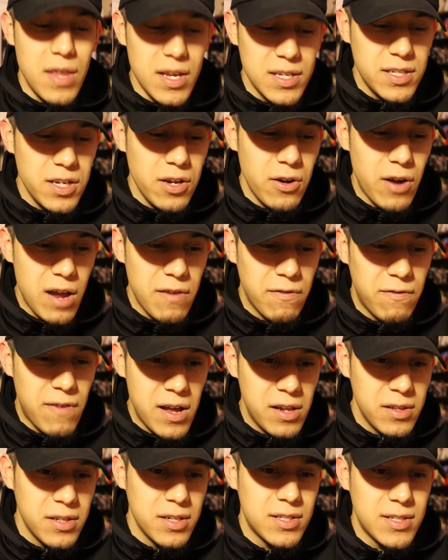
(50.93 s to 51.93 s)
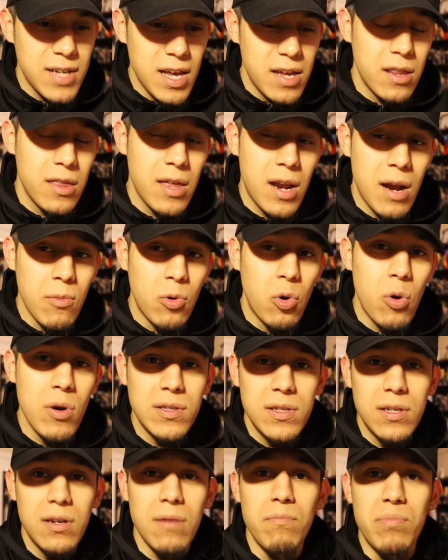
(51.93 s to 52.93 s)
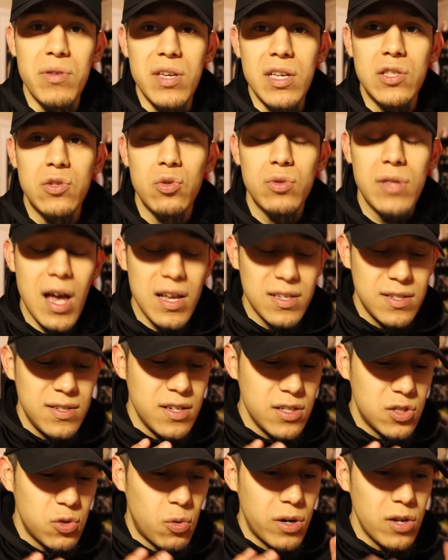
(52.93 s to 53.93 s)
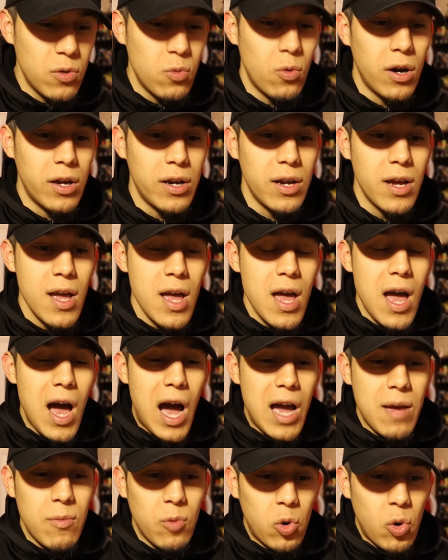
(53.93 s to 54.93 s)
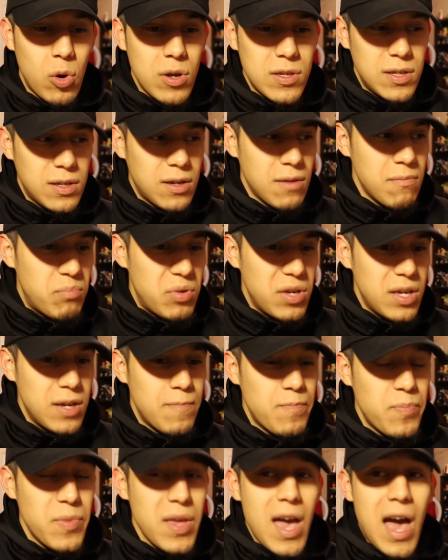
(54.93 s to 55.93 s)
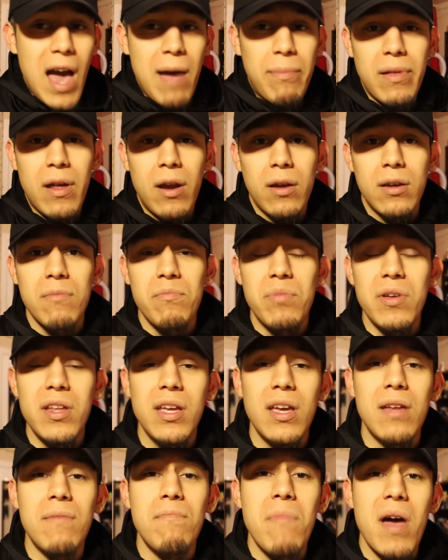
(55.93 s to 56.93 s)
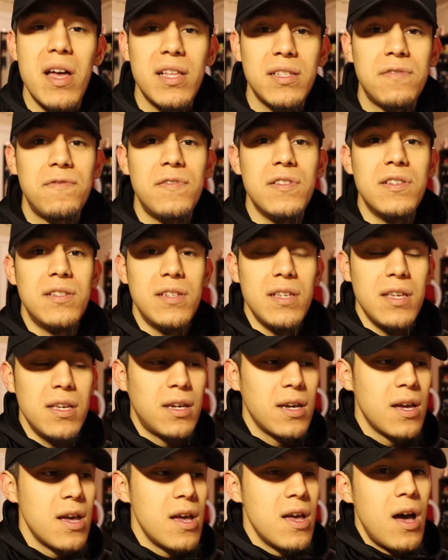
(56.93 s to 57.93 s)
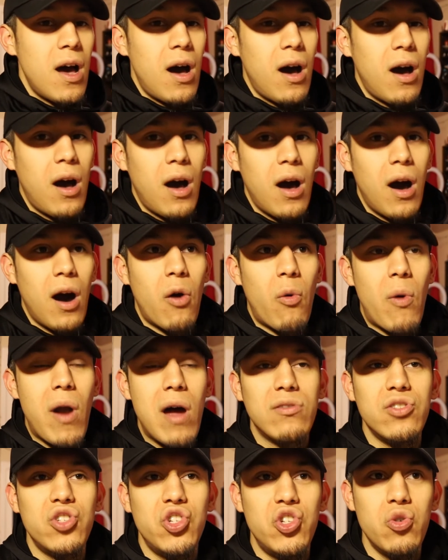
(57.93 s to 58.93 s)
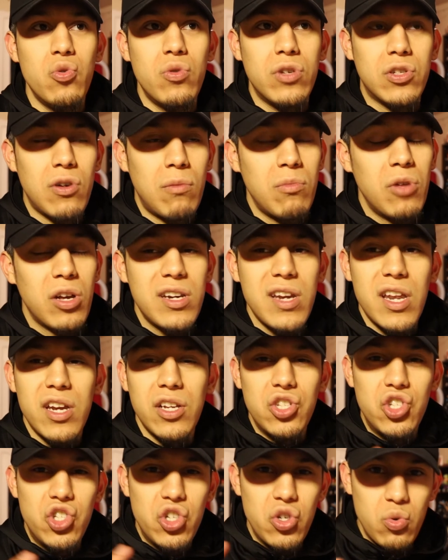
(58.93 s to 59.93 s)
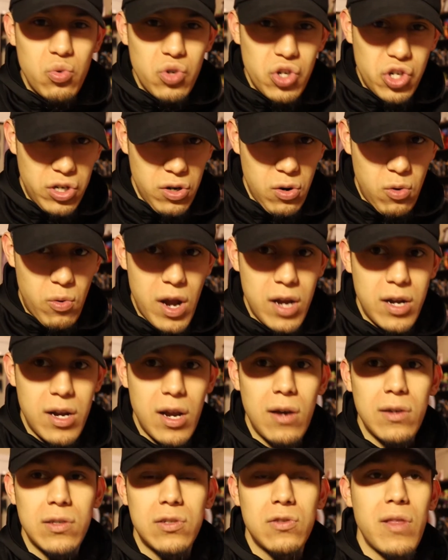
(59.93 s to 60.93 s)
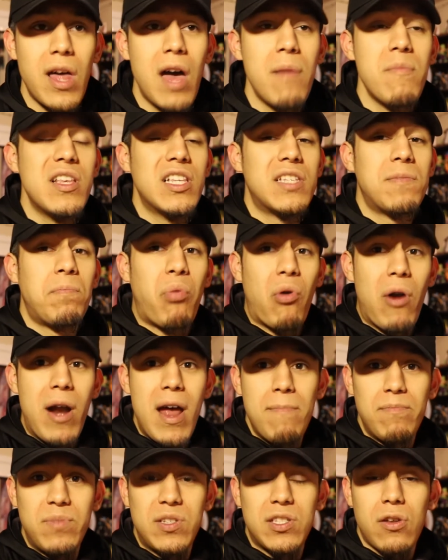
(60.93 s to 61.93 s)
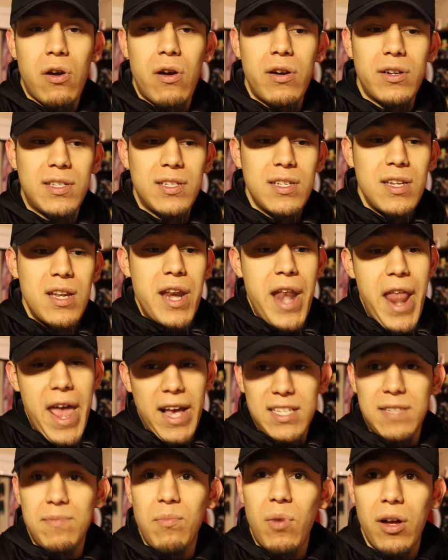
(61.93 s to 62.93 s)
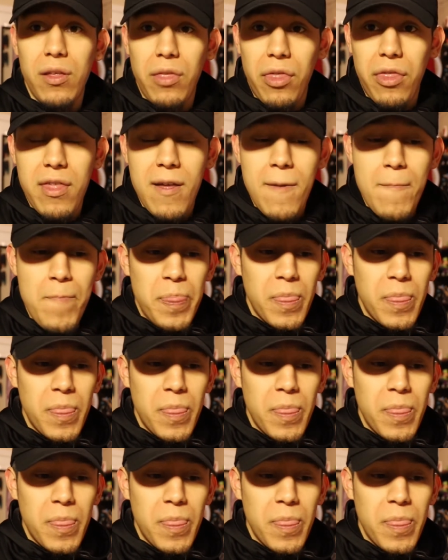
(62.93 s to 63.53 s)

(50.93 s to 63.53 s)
I finally decided that I'm going to compete. 2021, I'm going to compete. I plan on competing in men's physique around June, so I'm looking at a June show right now. So that means prep starts next month.